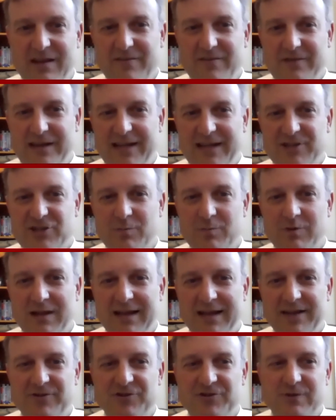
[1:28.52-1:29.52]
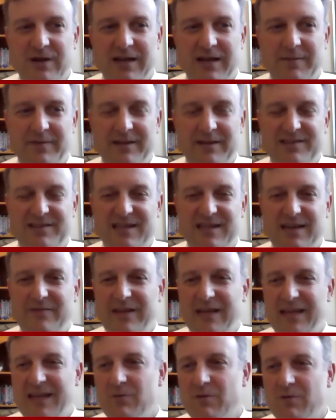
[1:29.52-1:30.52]
Financial planners recommend
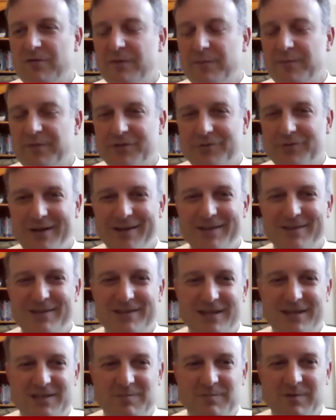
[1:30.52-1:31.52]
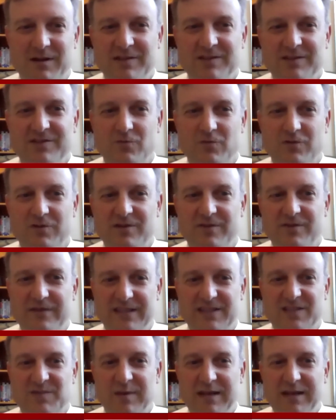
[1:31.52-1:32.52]
saving anywhere from three to six months worth of
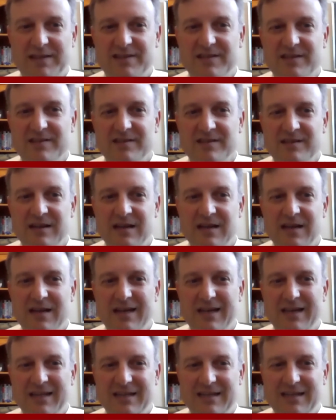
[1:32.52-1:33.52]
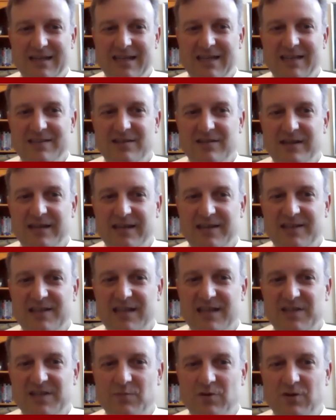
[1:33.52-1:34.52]
expenses in an easily
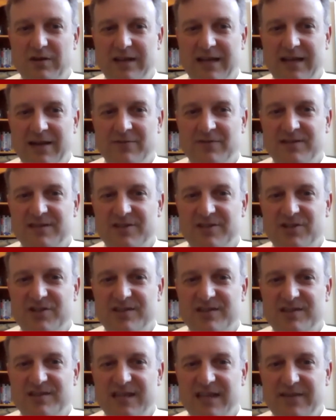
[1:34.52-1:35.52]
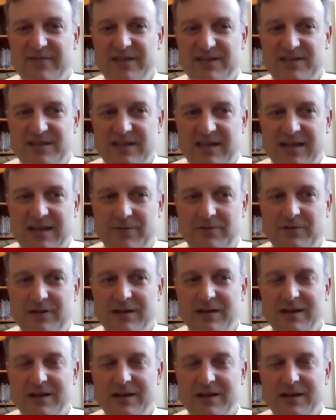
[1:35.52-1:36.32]
accessible account, such as a savings account,